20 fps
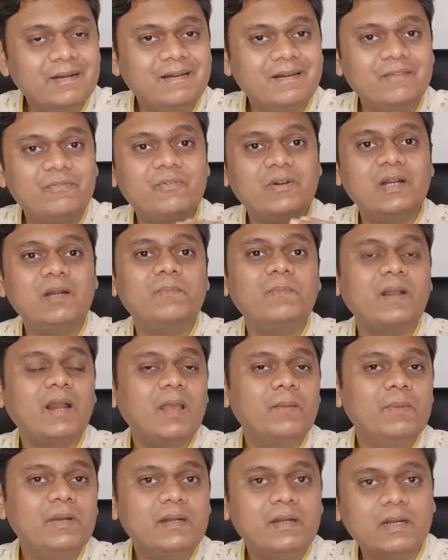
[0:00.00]
different
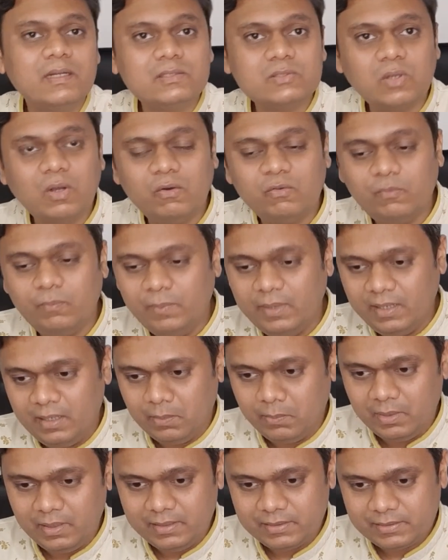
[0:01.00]
parameters of
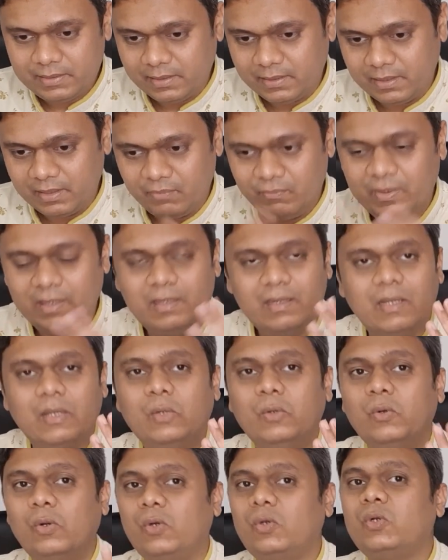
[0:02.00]
BEE sticker? Well,
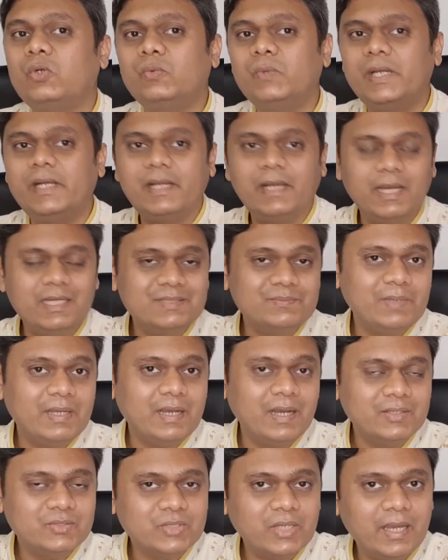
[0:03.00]
not to worry guys,
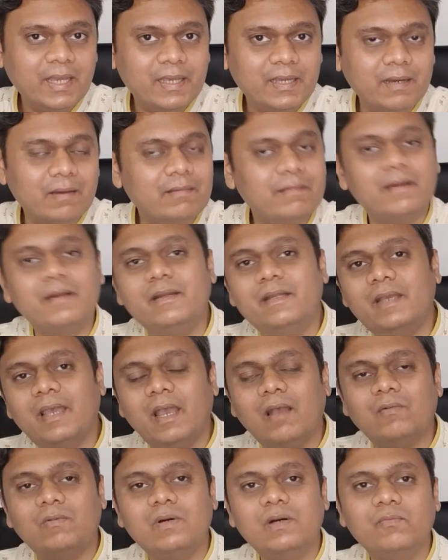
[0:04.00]
because I already
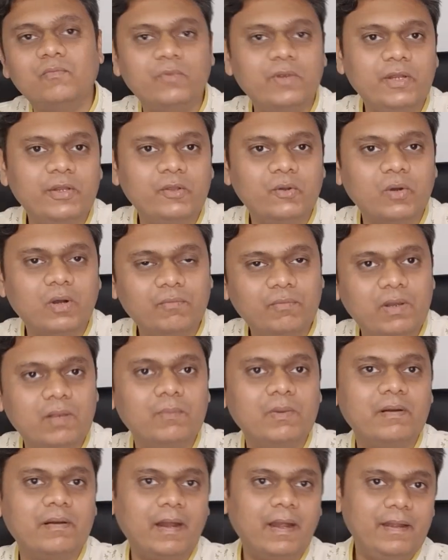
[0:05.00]
have a video
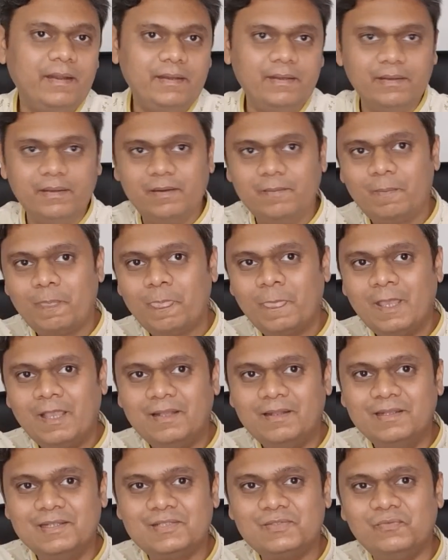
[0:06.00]
available right here.
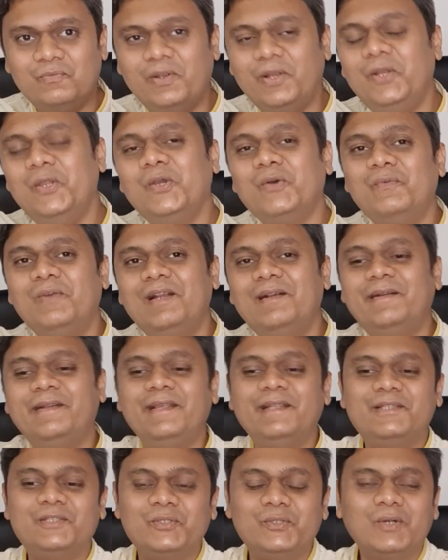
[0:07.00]
This video will
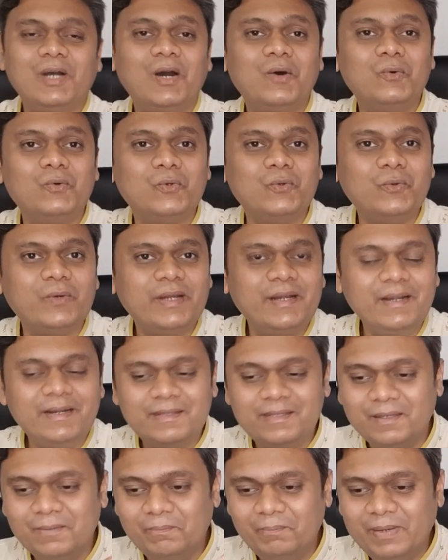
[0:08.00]
teach you how to
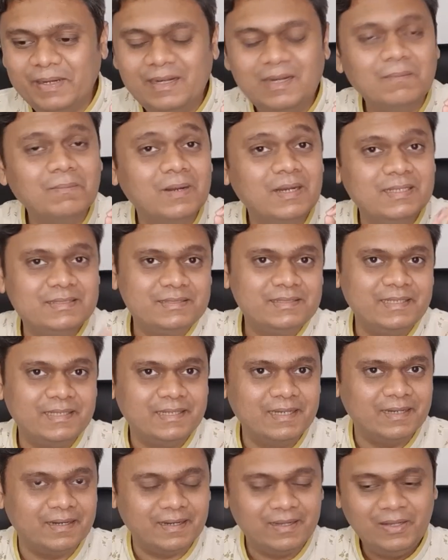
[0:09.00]
read the BEE
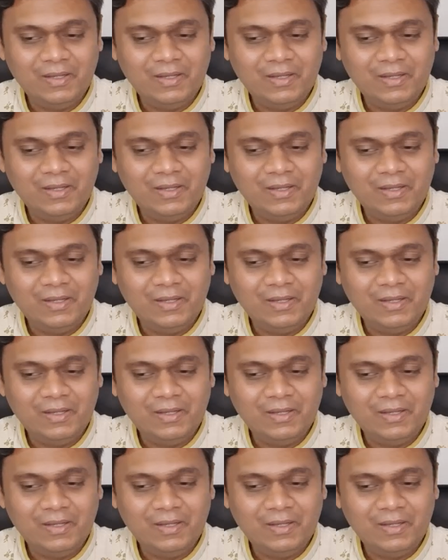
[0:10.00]
sticker,